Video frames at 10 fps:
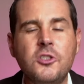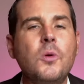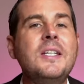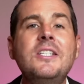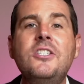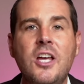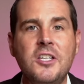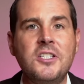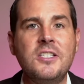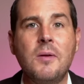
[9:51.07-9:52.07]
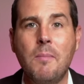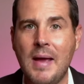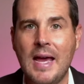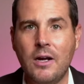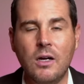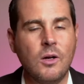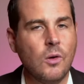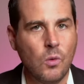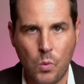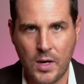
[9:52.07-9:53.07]
so it doesn't matter
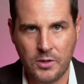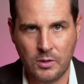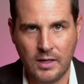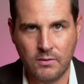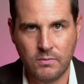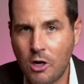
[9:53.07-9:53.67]
where you live.